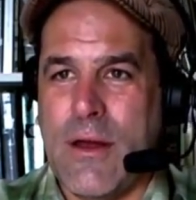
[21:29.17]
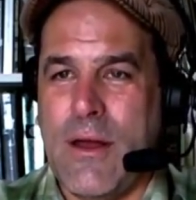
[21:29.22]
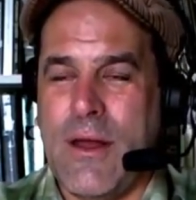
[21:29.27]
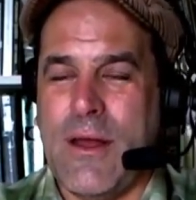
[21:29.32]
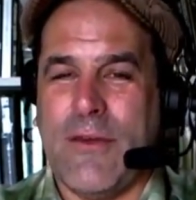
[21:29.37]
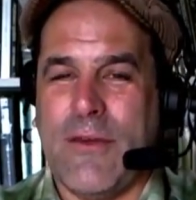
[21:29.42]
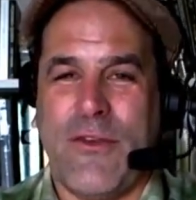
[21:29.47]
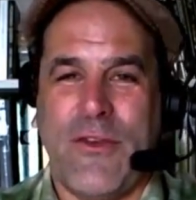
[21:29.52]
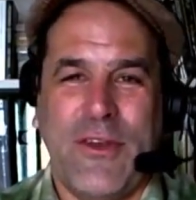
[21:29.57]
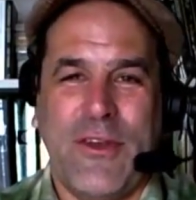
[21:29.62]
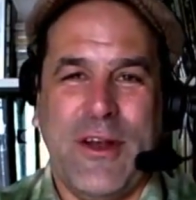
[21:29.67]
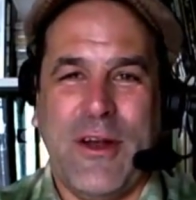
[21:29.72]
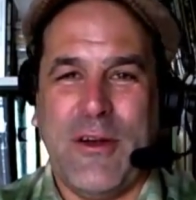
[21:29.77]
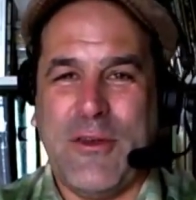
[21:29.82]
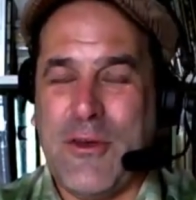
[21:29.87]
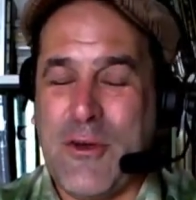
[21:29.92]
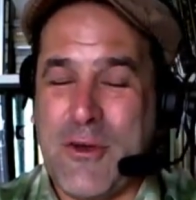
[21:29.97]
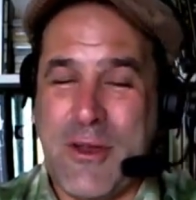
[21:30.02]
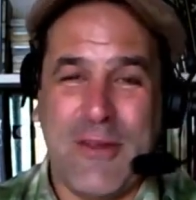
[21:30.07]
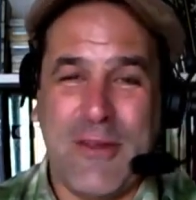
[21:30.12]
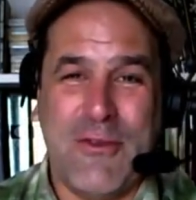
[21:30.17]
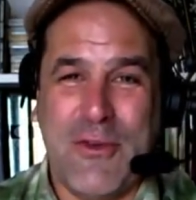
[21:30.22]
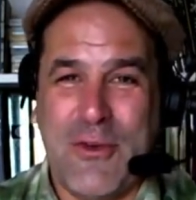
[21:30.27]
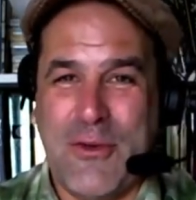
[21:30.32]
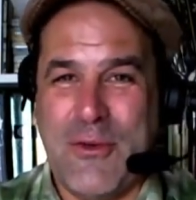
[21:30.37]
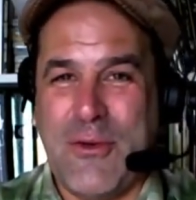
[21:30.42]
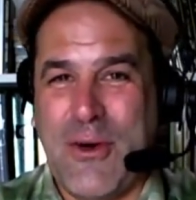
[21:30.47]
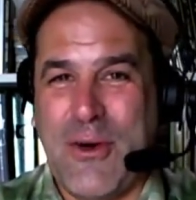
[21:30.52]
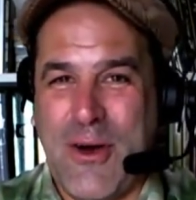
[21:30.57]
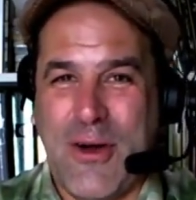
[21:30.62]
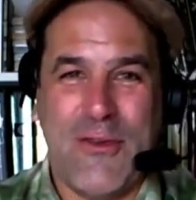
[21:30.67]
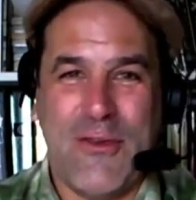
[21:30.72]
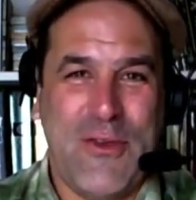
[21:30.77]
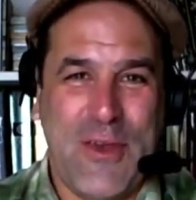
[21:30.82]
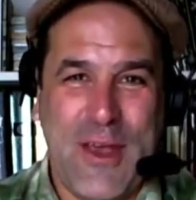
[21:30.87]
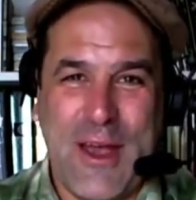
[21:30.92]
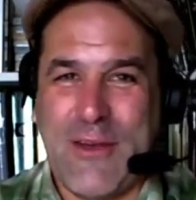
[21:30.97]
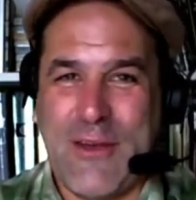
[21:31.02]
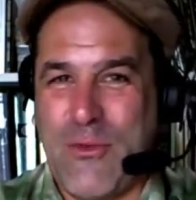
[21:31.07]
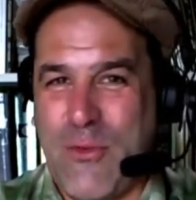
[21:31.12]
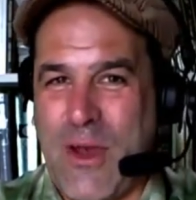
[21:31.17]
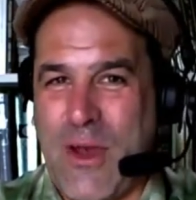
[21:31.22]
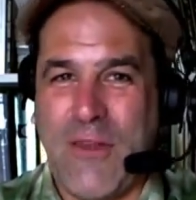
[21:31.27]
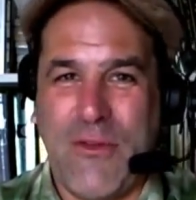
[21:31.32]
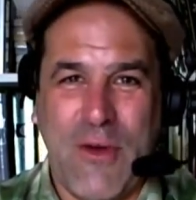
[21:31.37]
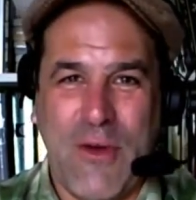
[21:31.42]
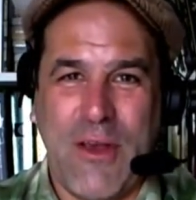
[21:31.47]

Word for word: it's, you can do RTX ray